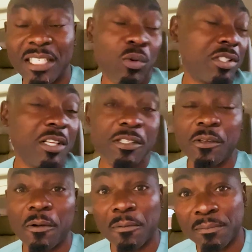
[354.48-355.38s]
It was not
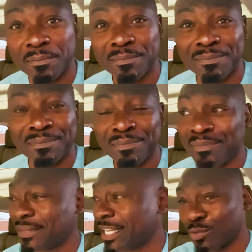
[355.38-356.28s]
so.
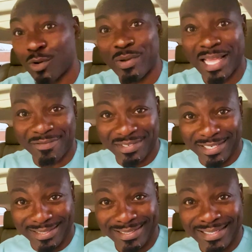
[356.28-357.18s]
That's what we have
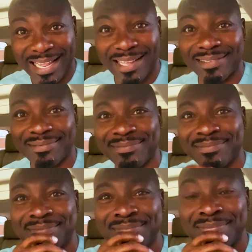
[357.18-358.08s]
seen today.
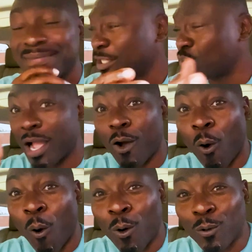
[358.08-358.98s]
That's why
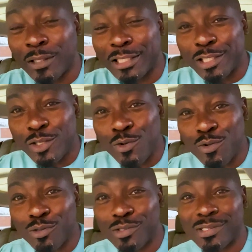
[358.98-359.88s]
all this
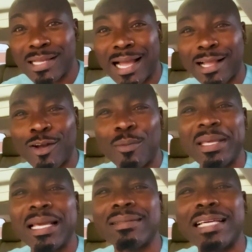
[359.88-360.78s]
news are
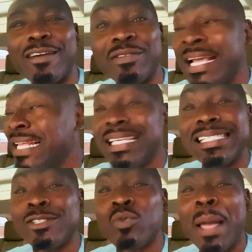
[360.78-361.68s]
coming out every.
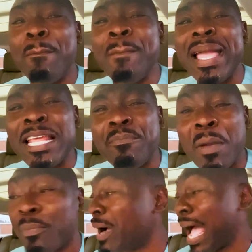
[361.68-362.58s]
This is why many
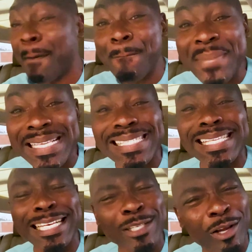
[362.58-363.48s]
people are missing